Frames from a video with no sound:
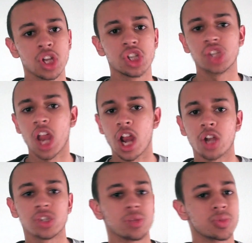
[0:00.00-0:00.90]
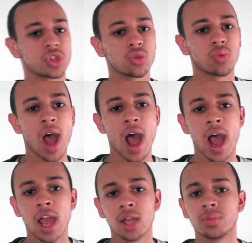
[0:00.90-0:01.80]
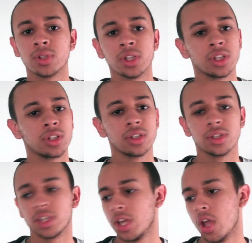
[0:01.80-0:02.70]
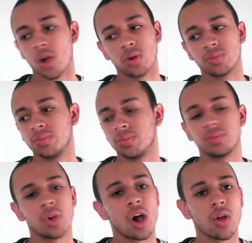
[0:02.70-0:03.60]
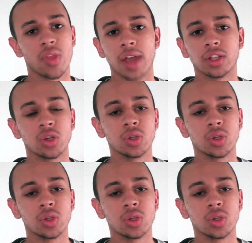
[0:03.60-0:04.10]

Share, subscribe, you know, all that